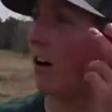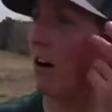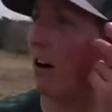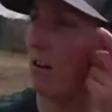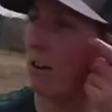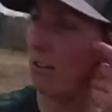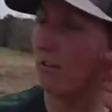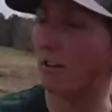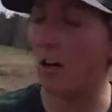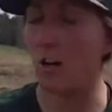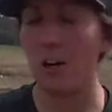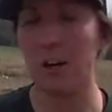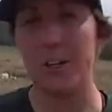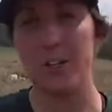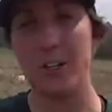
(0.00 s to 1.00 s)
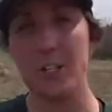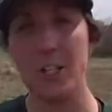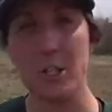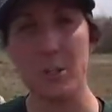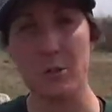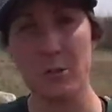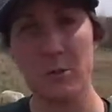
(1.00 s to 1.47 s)
all of our
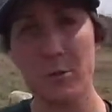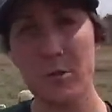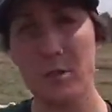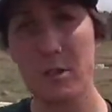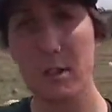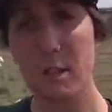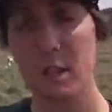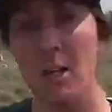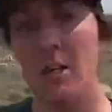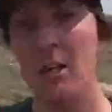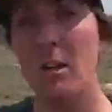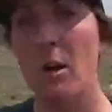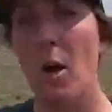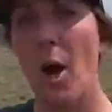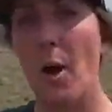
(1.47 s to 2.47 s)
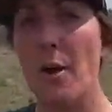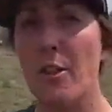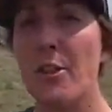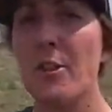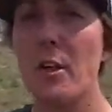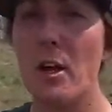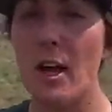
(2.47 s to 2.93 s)
ewes
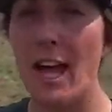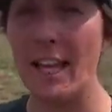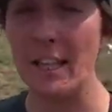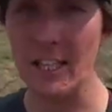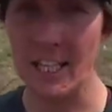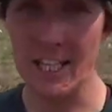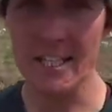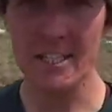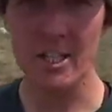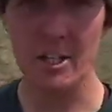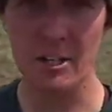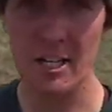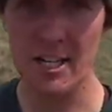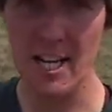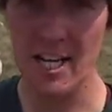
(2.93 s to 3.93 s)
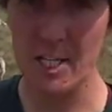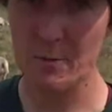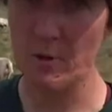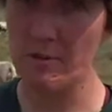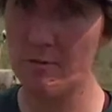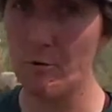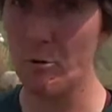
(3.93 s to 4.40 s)
at least 30 days
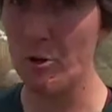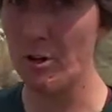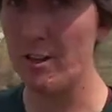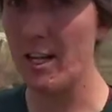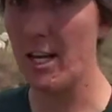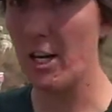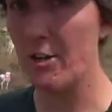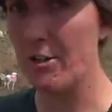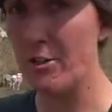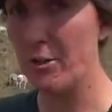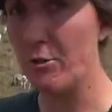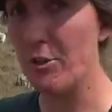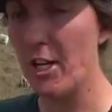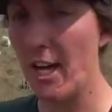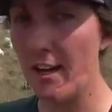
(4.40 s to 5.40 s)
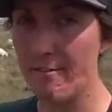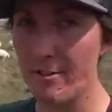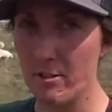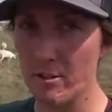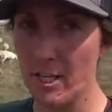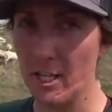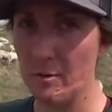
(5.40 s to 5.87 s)
before they are due to have
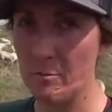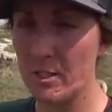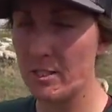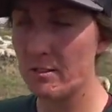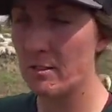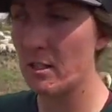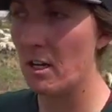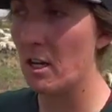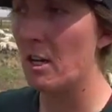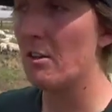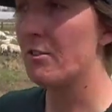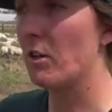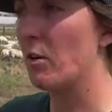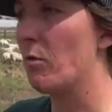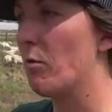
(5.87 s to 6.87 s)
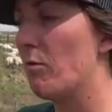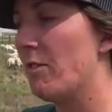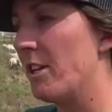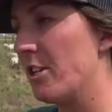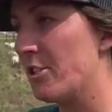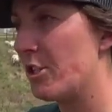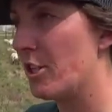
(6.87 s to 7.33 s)
their lambs. So
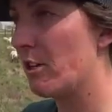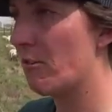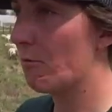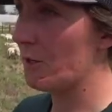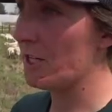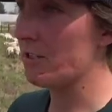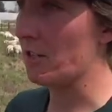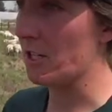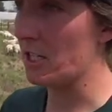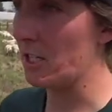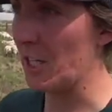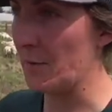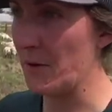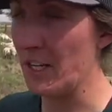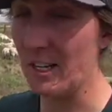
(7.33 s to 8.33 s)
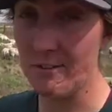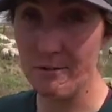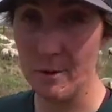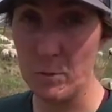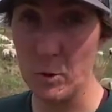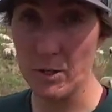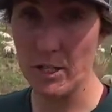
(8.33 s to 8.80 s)
this year we started lambing on
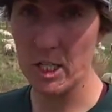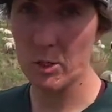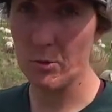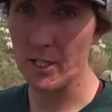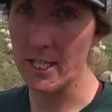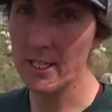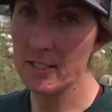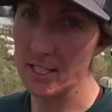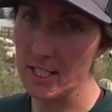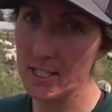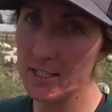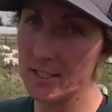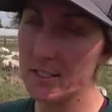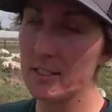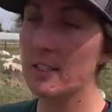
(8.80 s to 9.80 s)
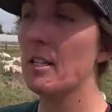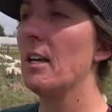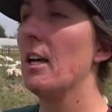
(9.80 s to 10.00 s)
February 26th.